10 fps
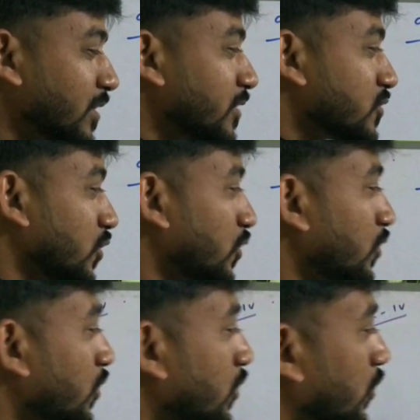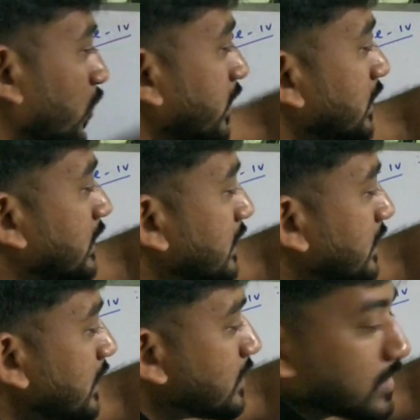So when this
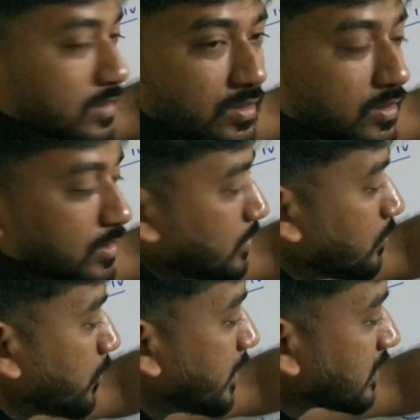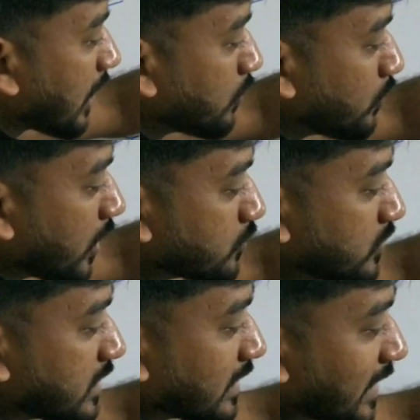is moving downwards
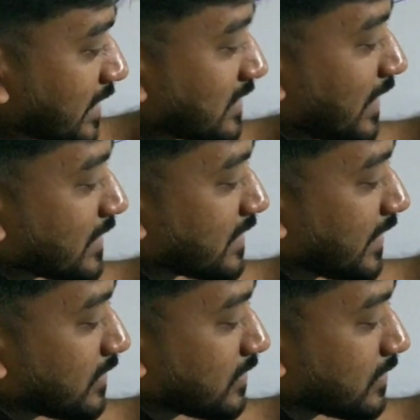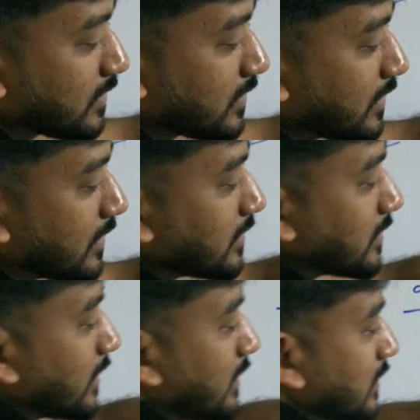with greater acceleration, then
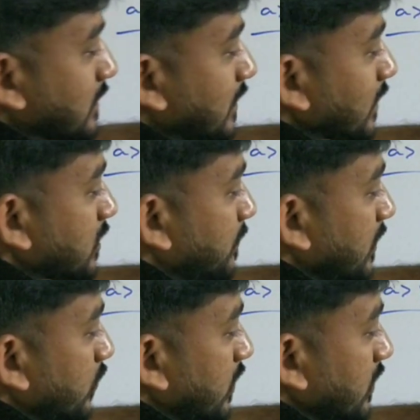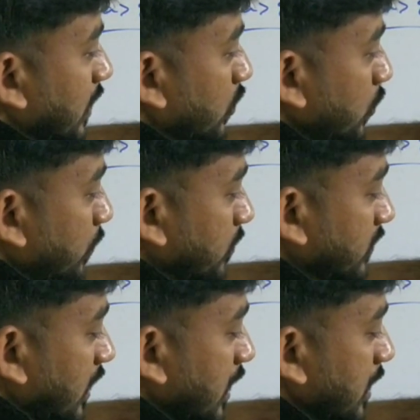the distance between the roof of
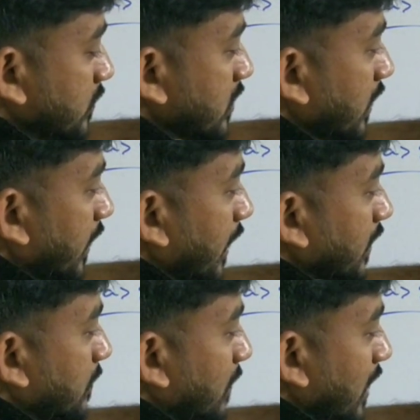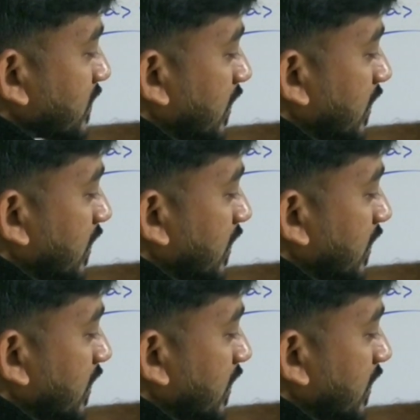the lift and the mass